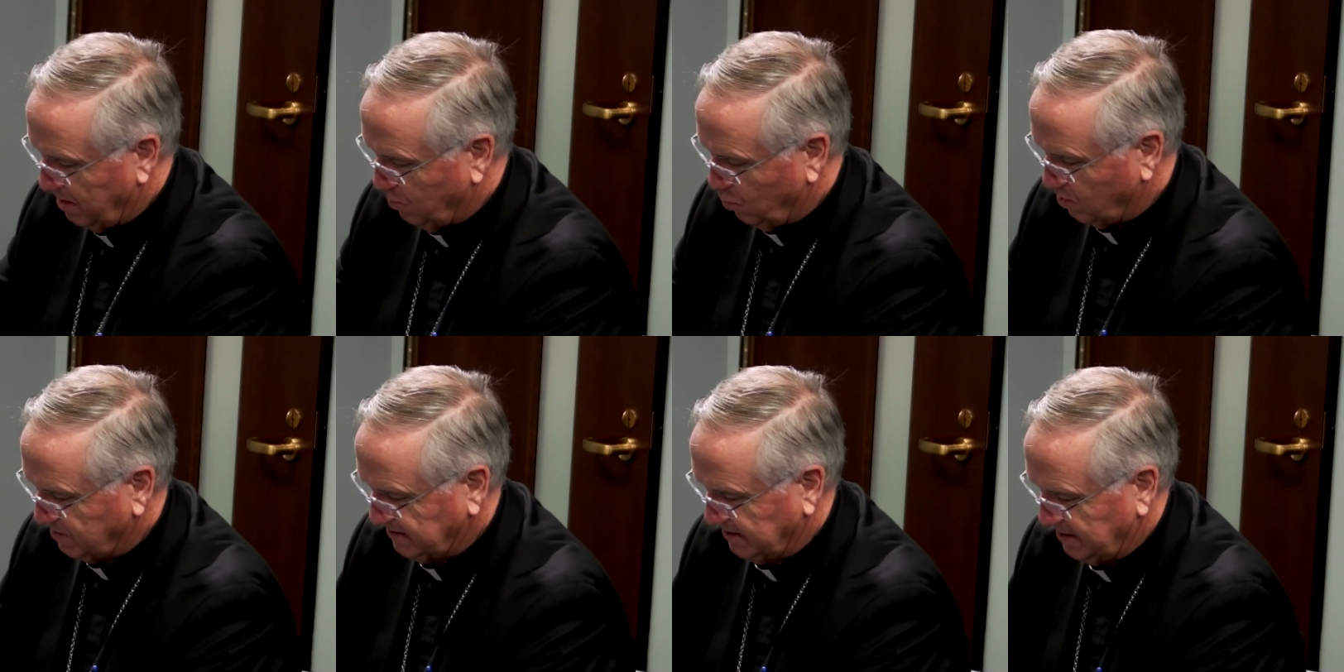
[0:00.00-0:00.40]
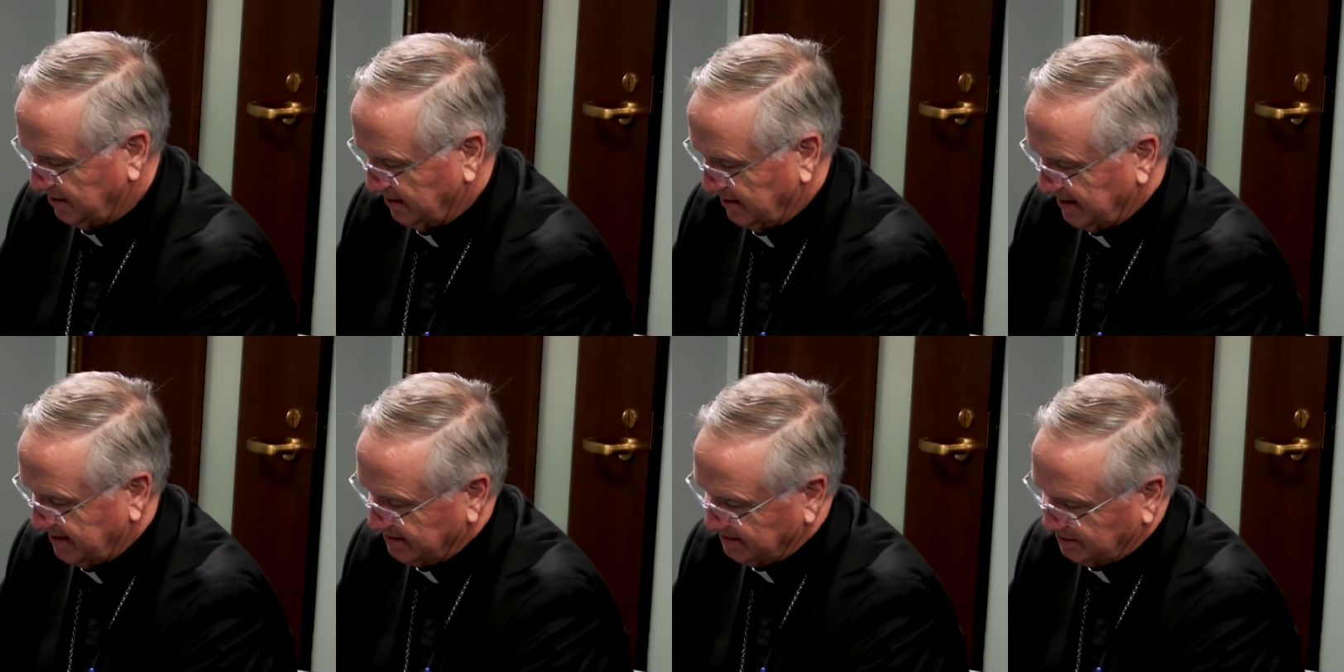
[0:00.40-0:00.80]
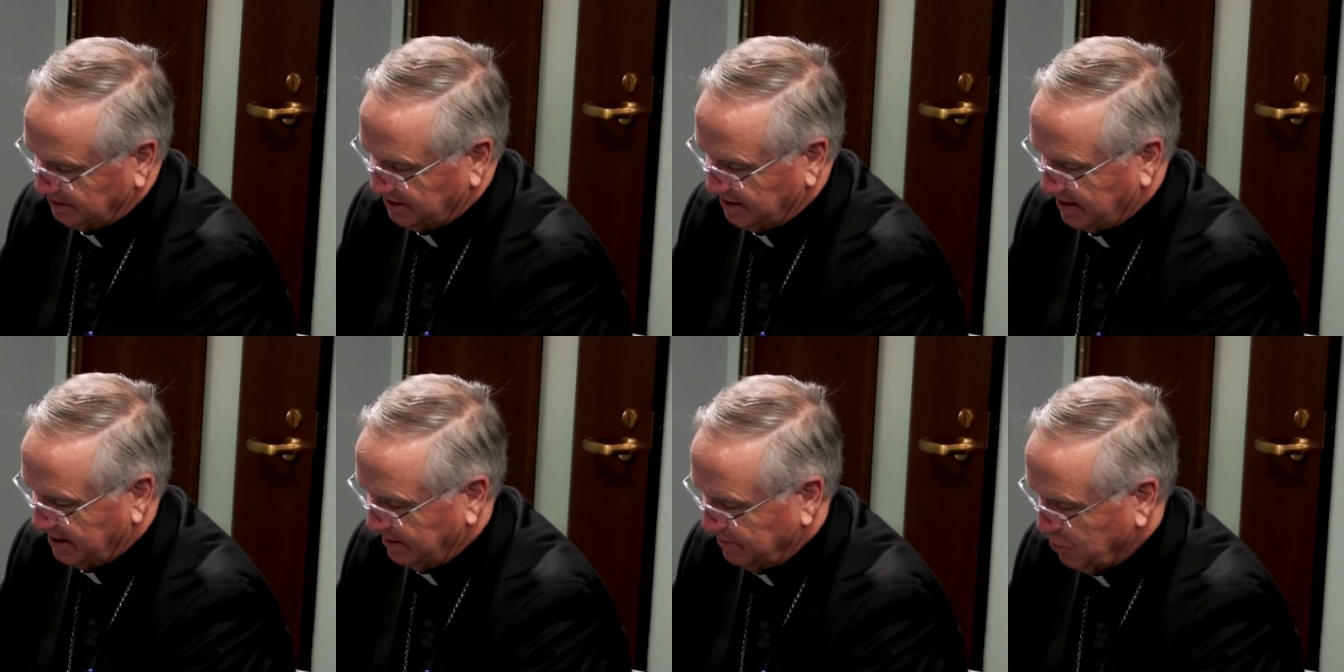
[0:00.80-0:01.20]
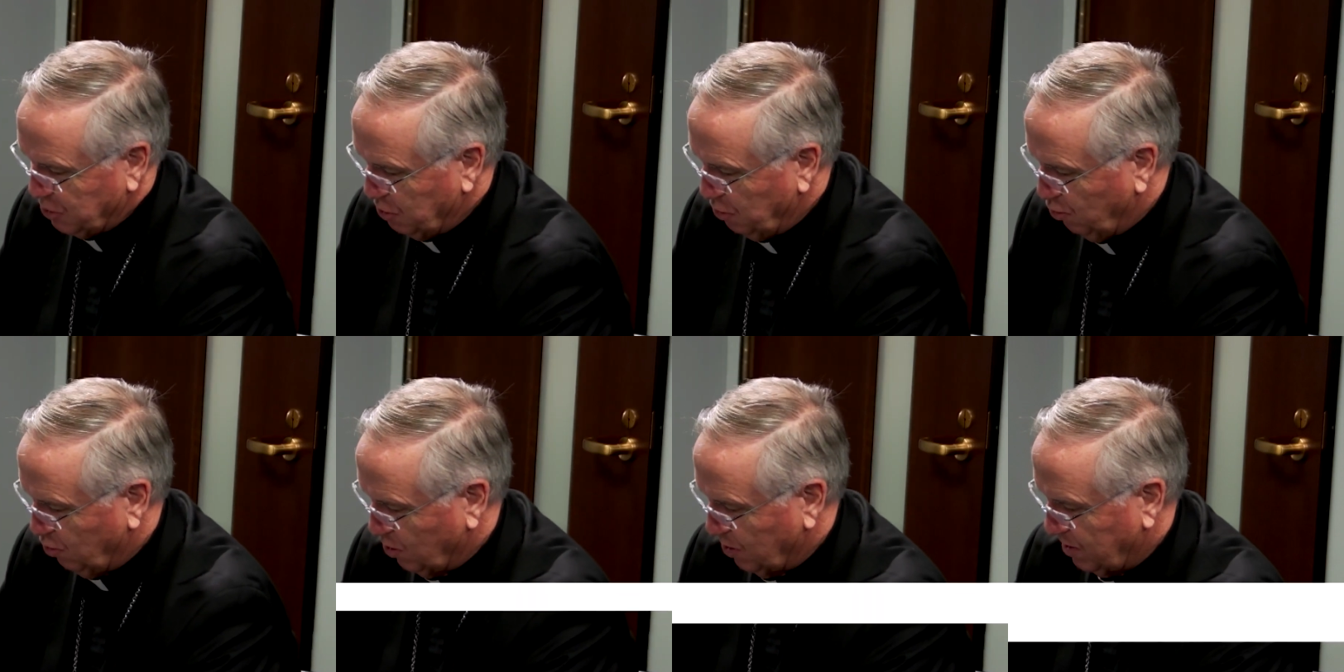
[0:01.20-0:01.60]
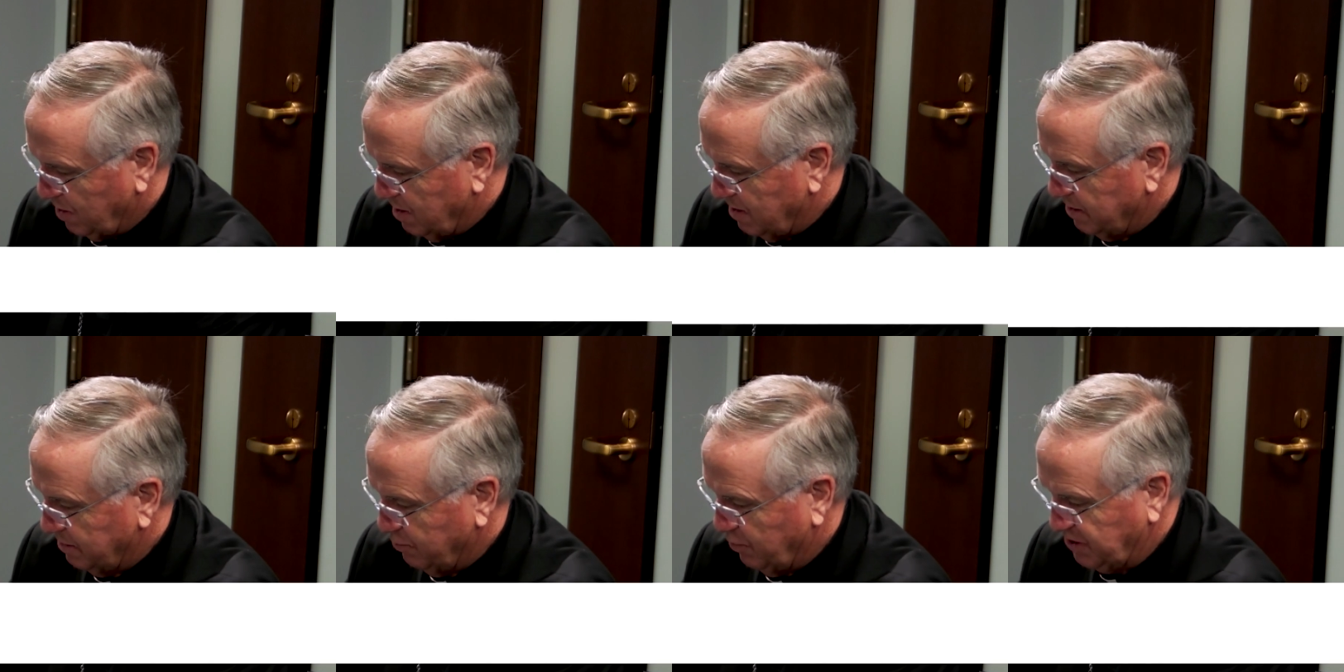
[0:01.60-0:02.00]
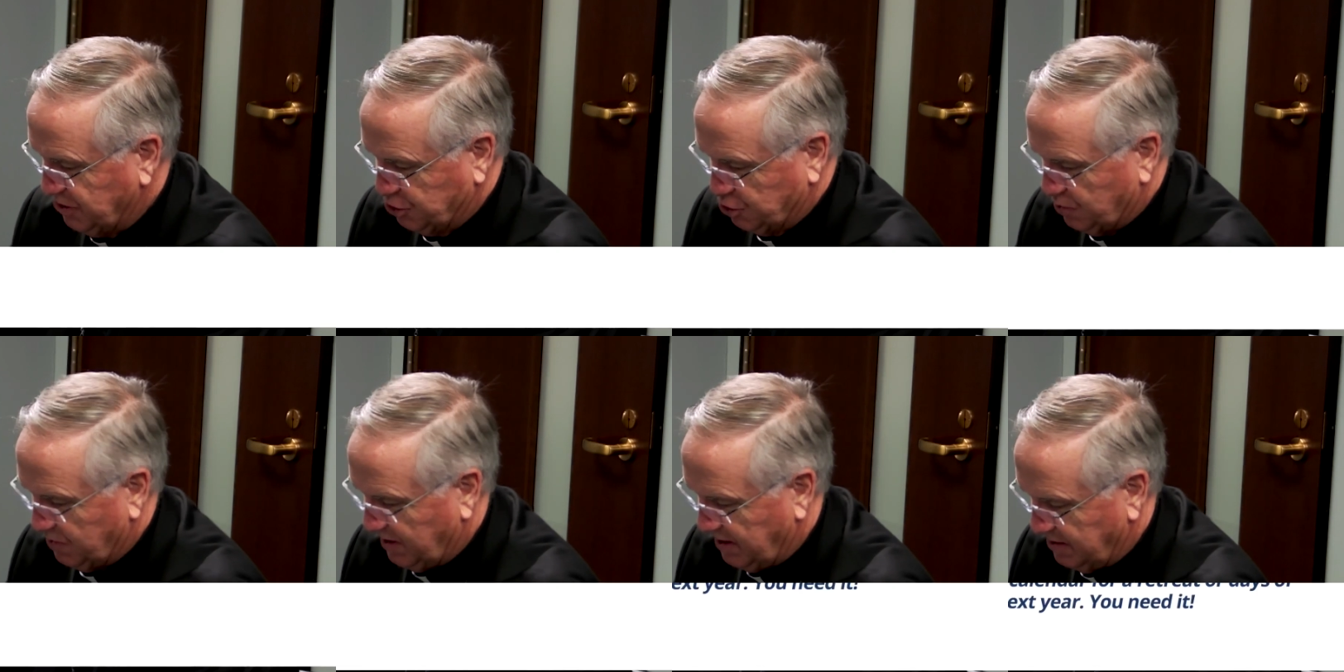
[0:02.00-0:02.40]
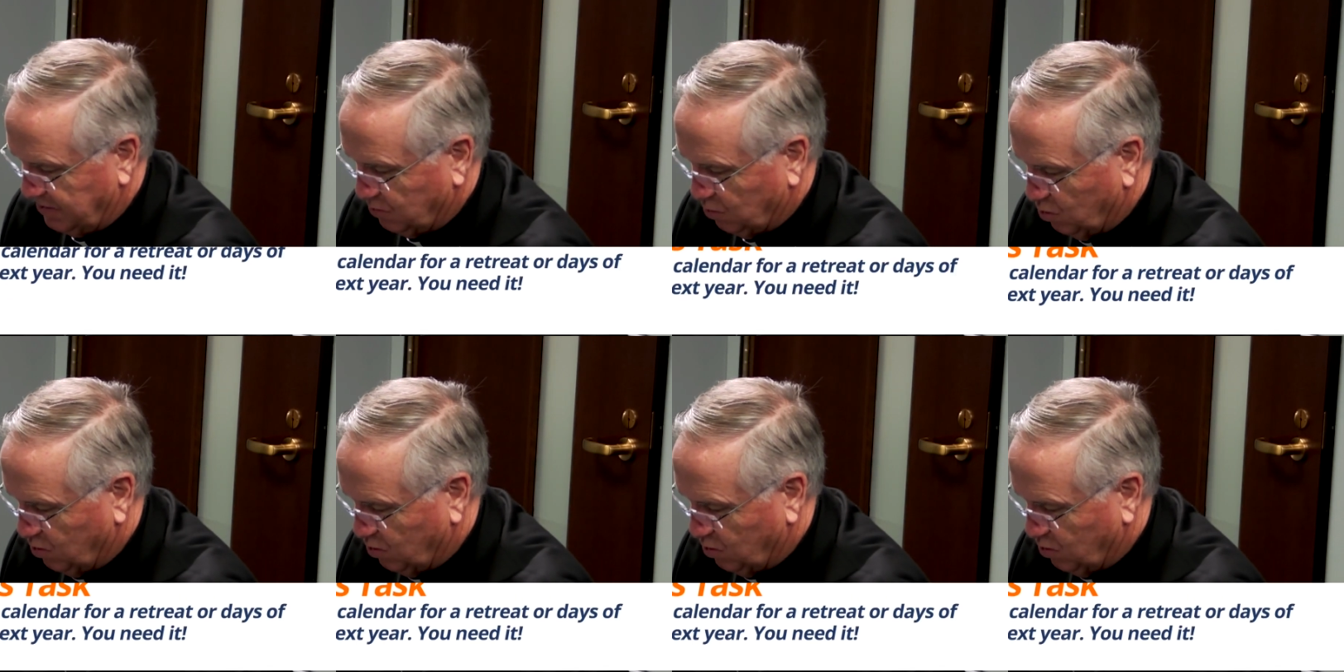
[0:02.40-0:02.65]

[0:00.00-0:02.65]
was that? The last time you were on a retreat?